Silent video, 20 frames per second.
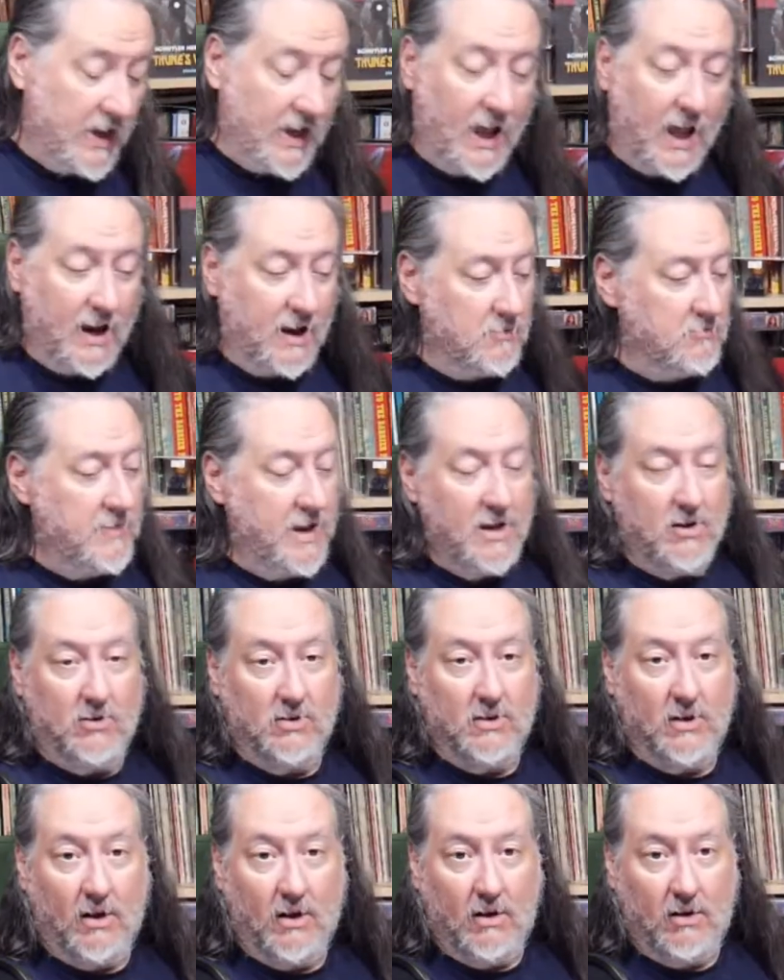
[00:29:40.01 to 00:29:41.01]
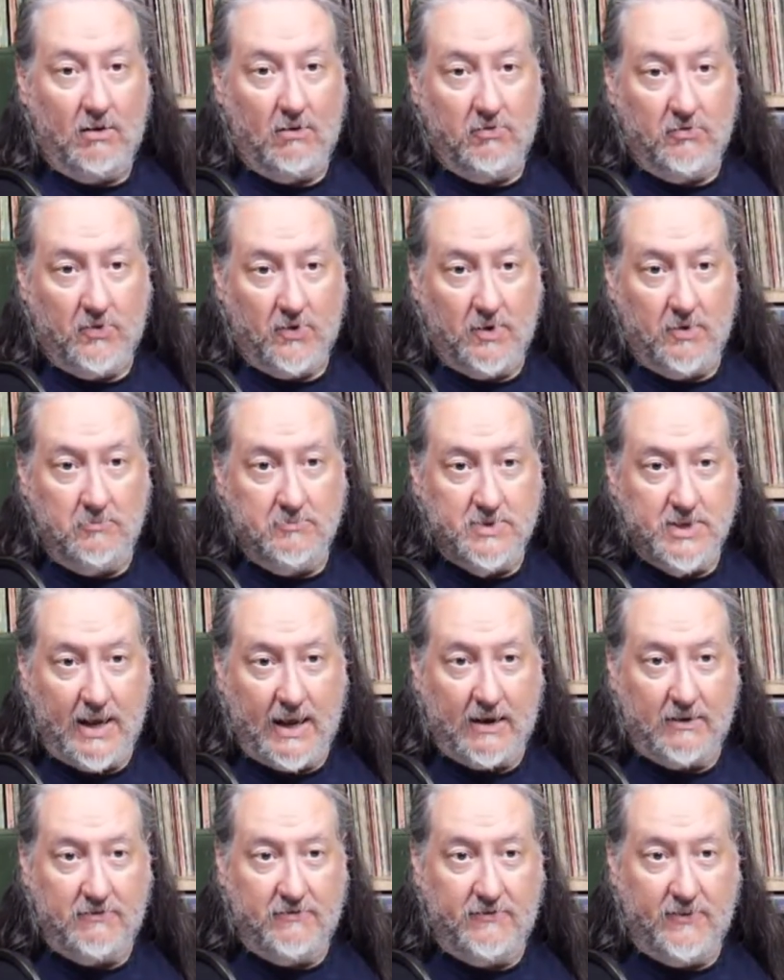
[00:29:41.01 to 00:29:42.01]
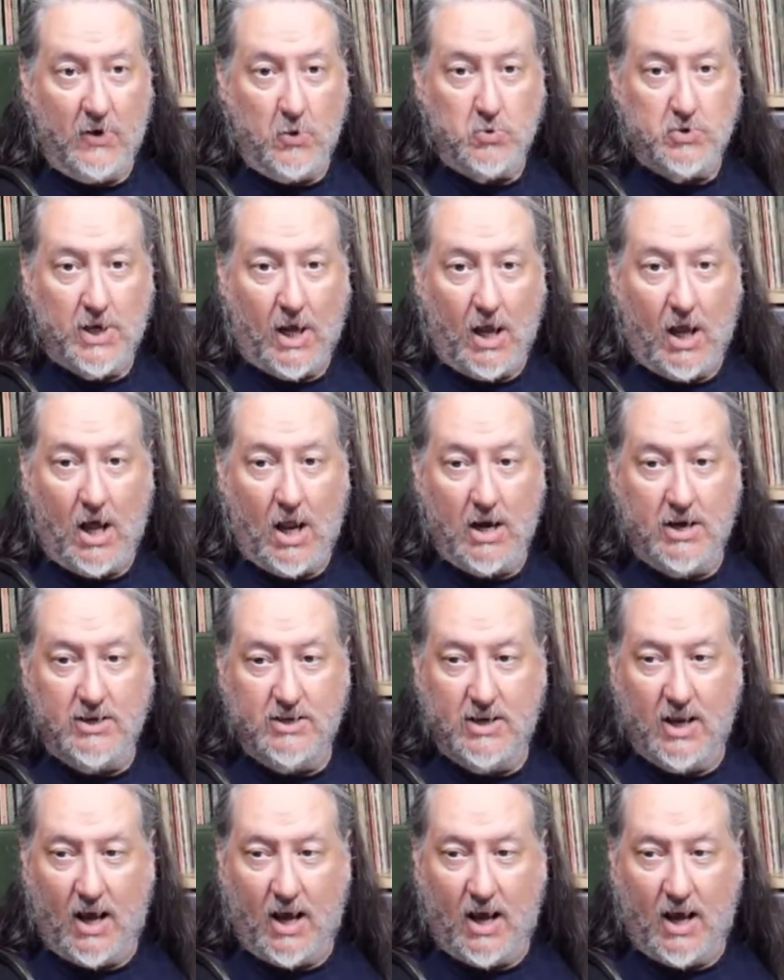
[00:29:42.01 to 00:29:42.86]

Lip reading: got a mail call from Jack Photon